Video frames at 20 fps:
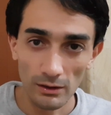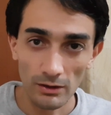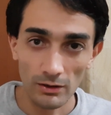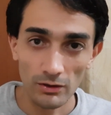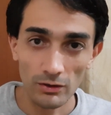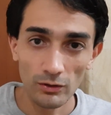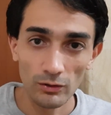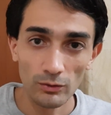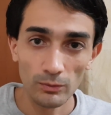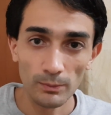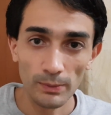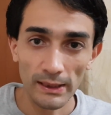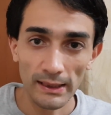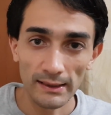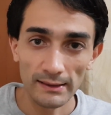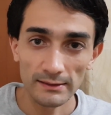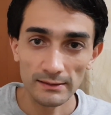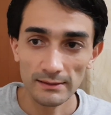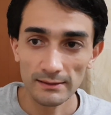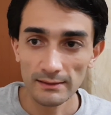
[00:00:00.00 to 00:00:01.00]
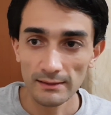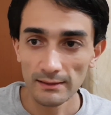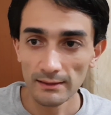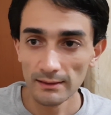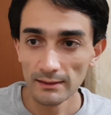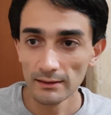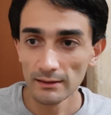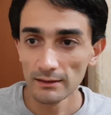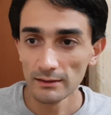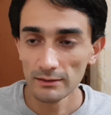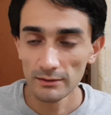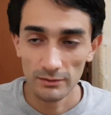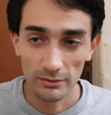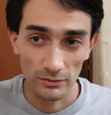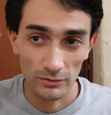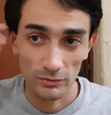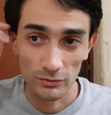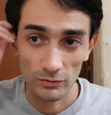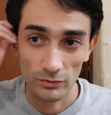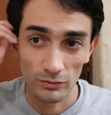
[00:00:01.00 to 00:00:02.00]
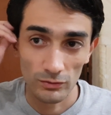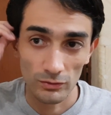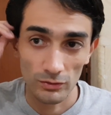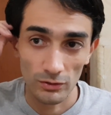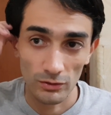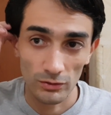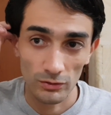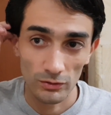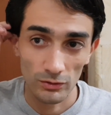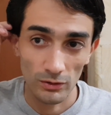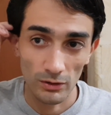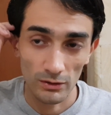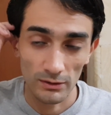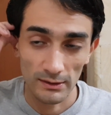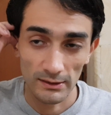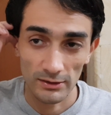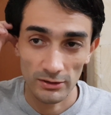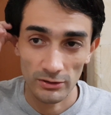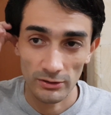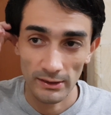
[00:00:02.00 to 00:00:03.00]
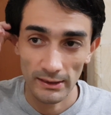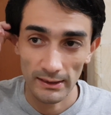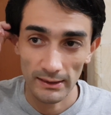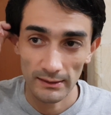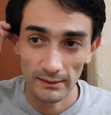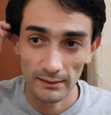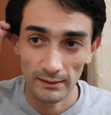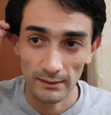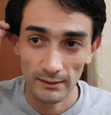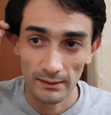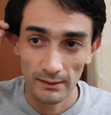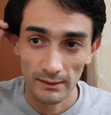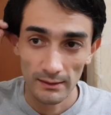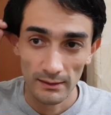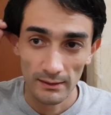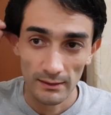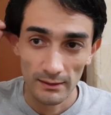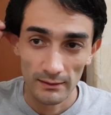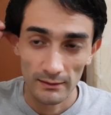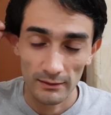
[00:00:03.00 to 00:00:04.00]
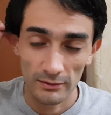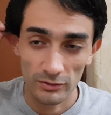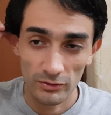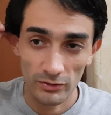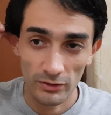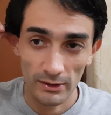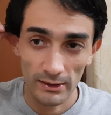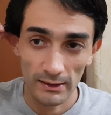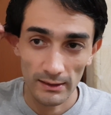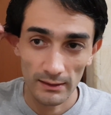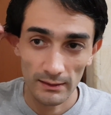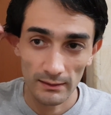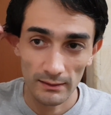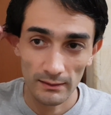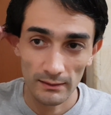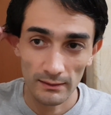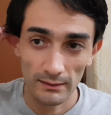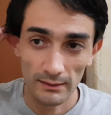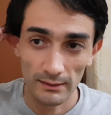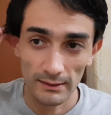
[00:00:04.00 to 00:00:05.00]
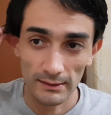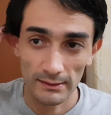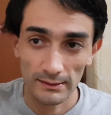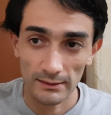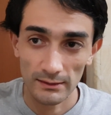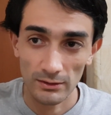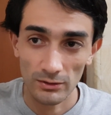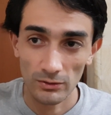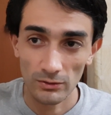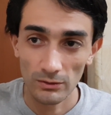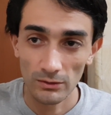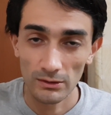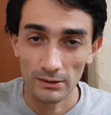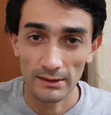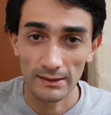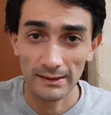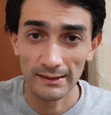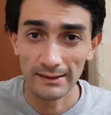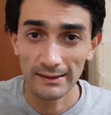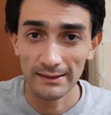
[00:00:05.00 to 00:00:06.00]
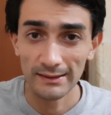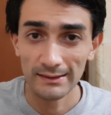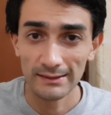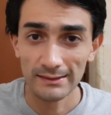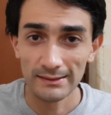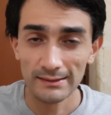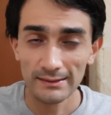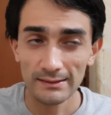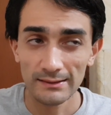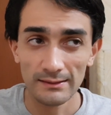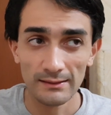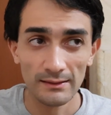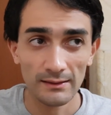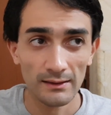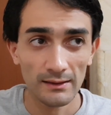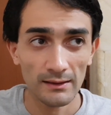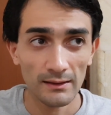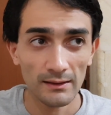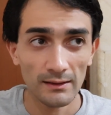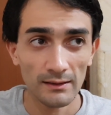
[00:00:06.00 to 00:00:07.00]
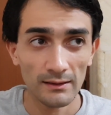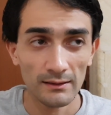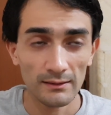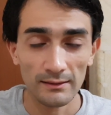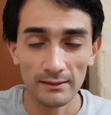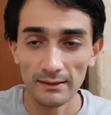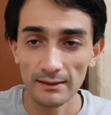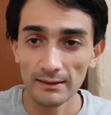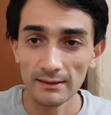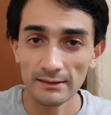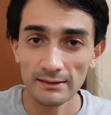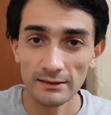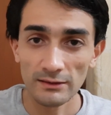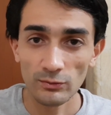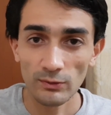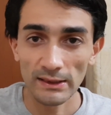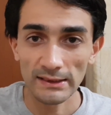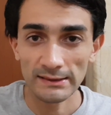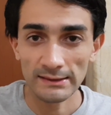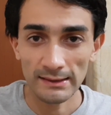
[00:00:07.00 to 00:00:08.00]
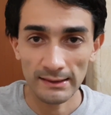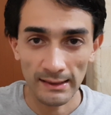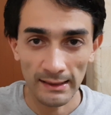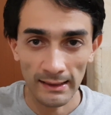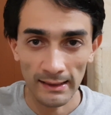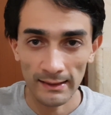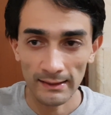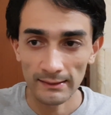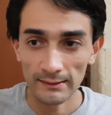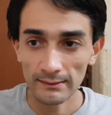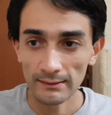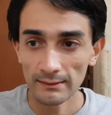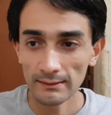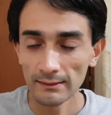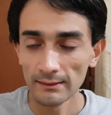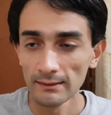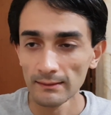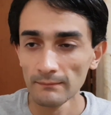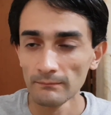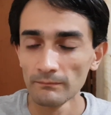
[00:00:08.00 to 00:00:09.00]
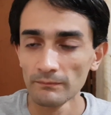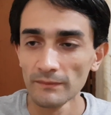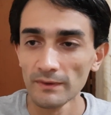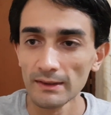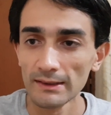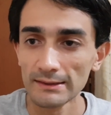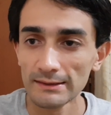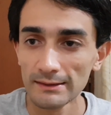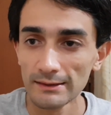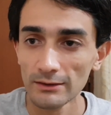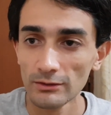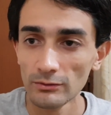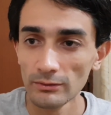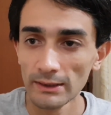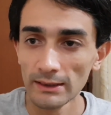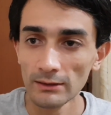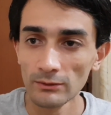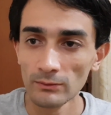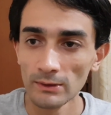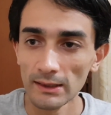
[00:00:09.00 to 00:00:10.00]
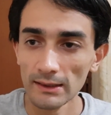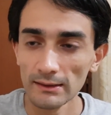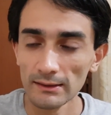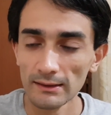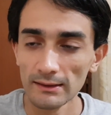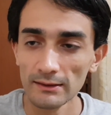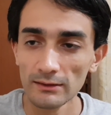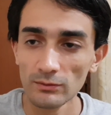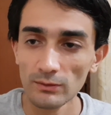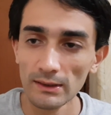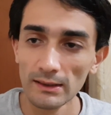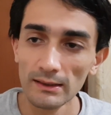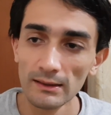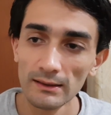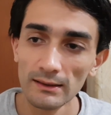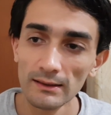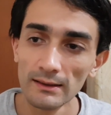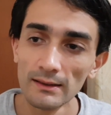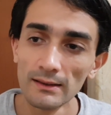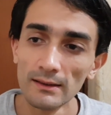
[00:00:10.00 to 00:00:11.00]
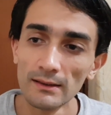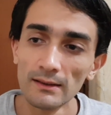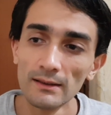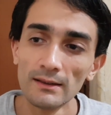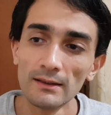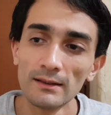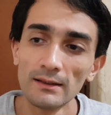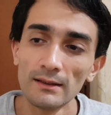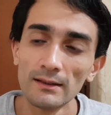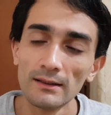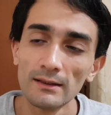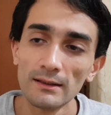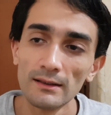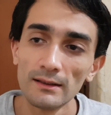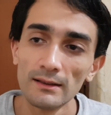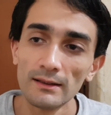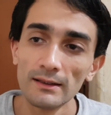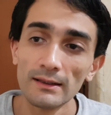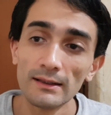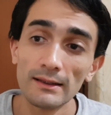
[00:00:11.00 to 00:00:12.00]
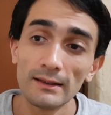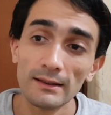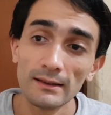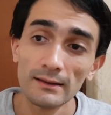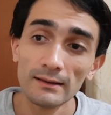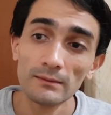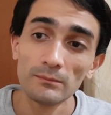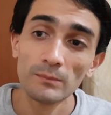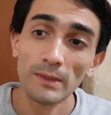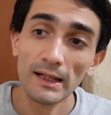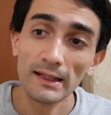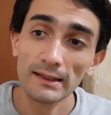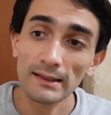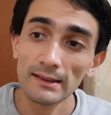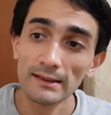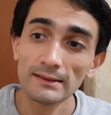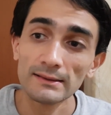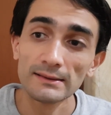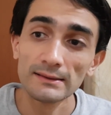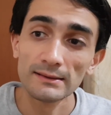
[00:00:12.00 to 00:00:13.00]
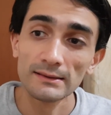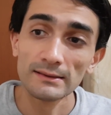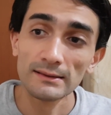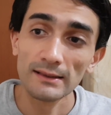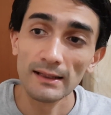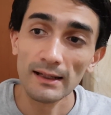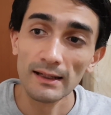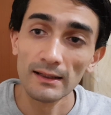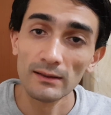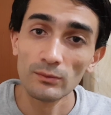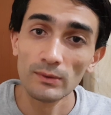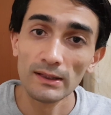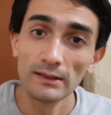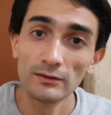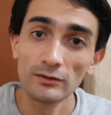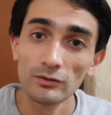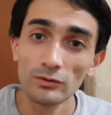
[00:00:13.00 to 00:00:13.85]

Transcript: go past to go on the train. The train is called the East-West line. It's the green one. It will, in my case, I went